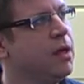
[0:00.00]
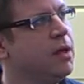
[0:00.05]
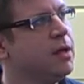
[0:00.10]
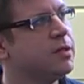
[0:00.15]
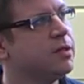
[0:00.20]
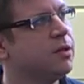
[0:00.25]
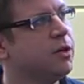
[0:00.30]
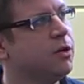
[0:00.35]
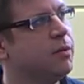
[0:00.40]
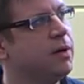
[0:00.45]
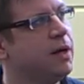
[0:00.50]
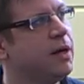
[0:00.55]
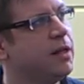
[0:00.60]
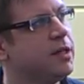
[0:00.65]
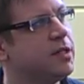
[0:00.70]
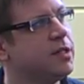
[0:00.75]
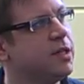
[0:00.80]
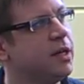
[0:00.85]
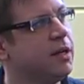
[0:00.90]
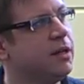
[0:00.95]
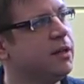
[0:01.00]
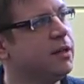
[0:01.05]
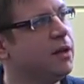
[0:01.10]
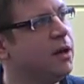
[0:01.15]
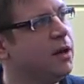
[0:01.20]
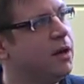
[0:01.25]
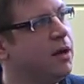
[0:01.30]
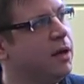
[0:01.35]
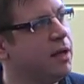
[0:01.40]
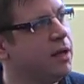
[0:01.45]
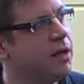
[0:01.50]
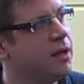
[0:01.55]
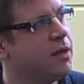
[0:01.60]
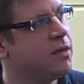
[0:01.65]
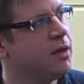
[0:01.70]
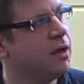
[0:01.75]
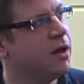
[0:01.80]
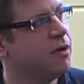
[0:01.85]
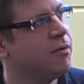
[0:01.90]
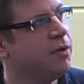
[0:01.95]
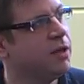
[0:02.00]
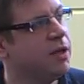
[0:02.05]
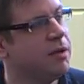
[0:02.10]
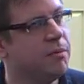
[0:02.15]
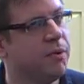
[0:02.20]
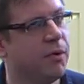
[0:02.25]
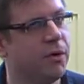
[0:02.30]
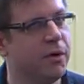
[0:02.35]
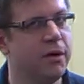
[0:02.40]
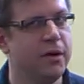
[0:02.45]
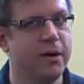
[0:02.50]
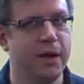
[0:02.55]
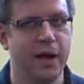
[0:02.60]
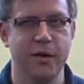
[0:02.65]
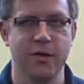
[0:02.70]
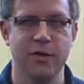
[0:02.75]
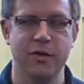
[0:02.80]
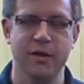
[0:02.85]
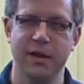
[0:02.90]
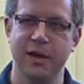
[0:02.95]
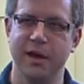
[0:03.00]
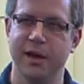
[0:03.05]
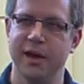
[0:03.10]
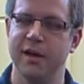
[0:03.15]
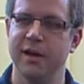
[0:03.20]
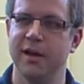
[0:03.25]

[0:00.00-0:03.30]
So the second law is really important. Actually,